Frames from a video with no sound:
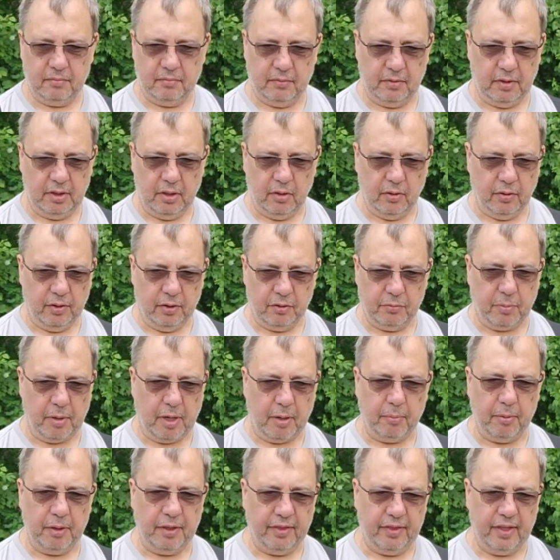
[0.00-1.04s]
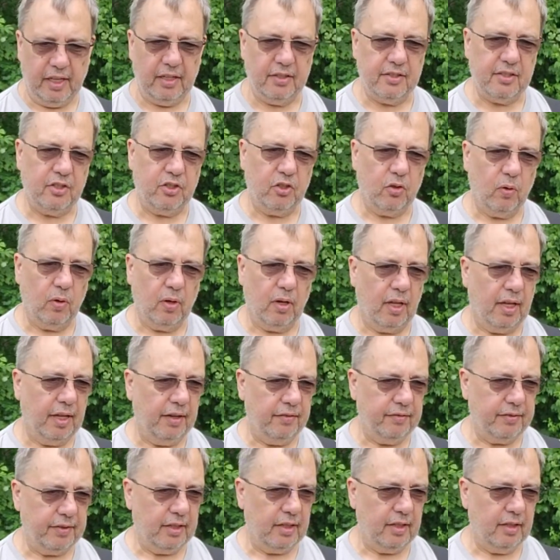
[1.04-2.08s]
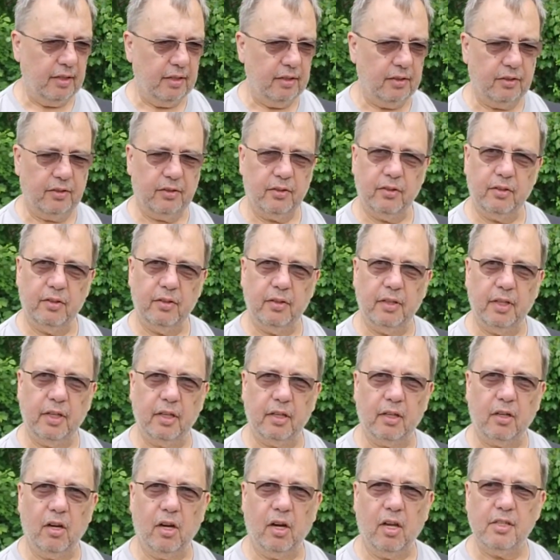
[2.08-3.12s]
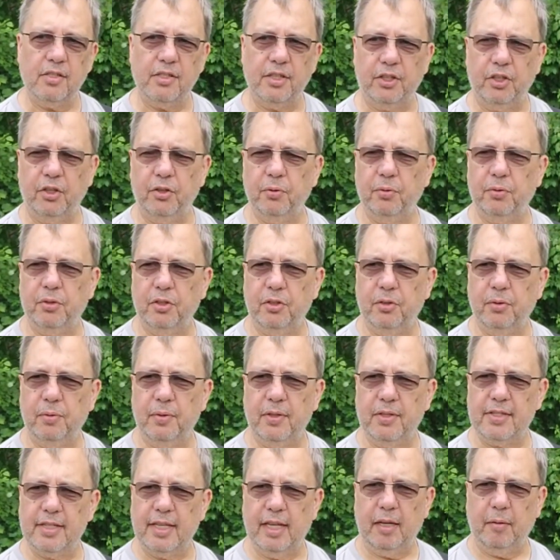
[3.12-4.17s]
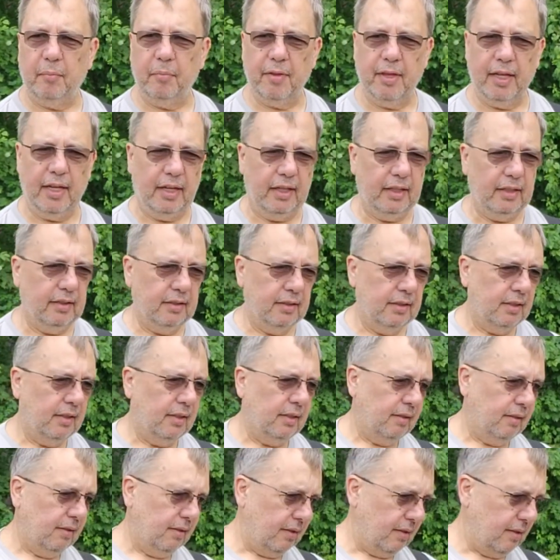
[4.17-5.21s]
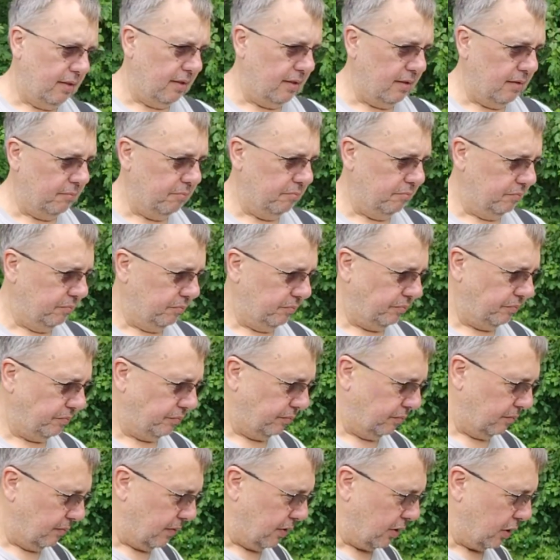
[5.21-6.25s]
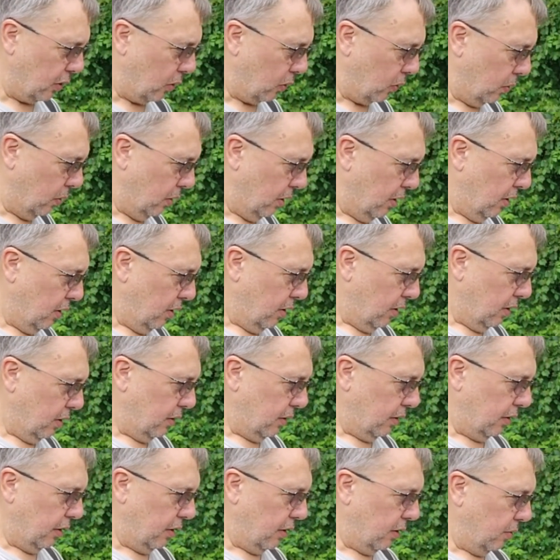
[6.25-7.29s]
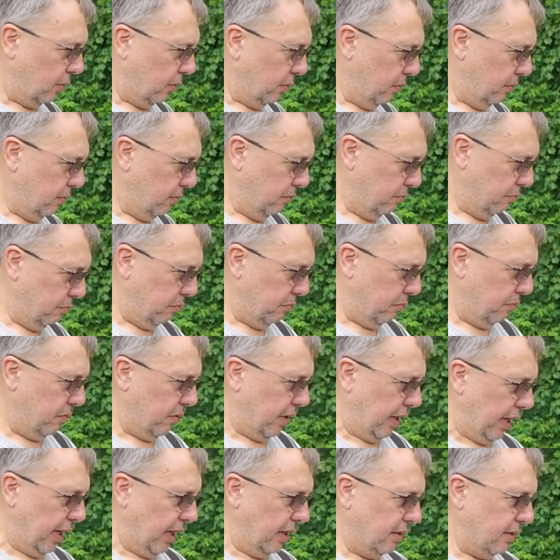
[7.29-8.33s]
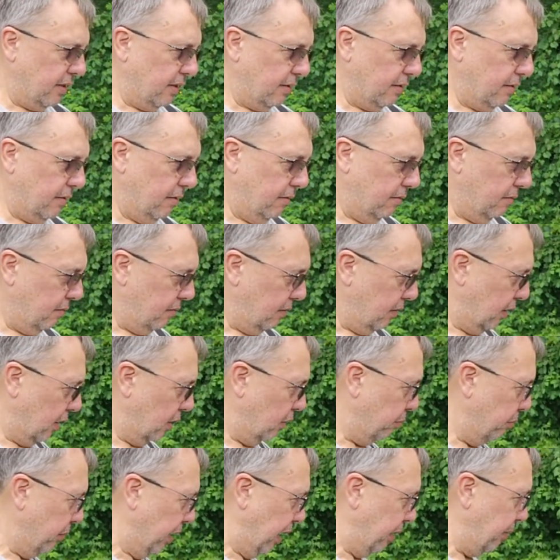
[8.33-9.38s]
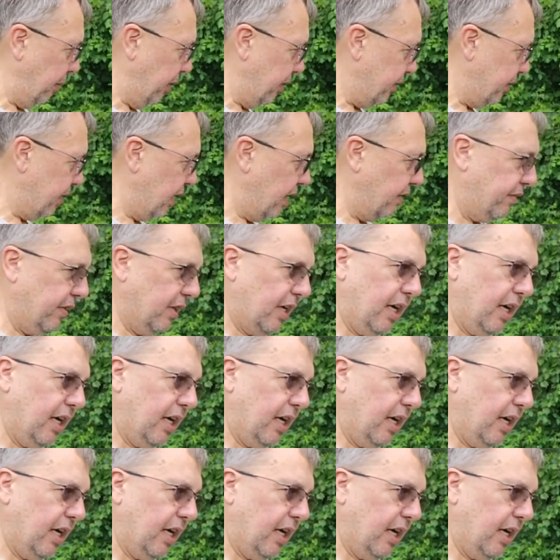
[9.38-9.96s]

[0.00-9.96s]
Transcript: there's probably things in your life that are causing you to do the same thing. Um, so, you know, hence, maybe stuff